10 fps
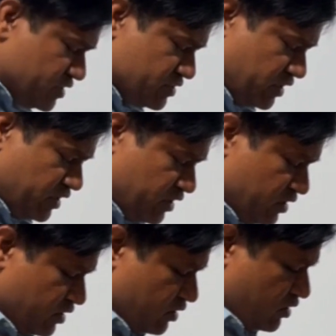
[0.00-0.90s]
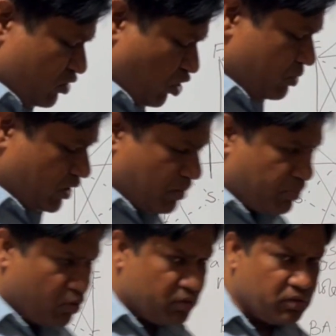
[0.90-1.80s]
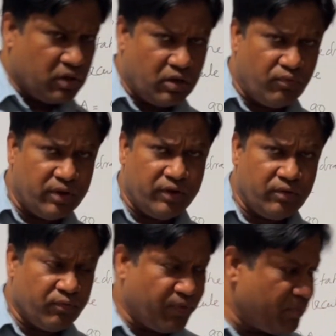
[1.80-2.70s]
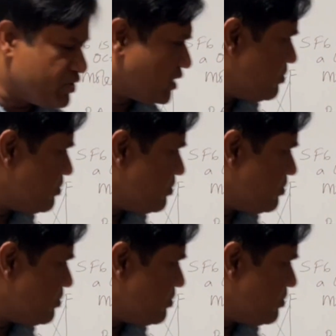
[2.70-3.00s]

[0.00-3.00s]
is a common compound, a very famous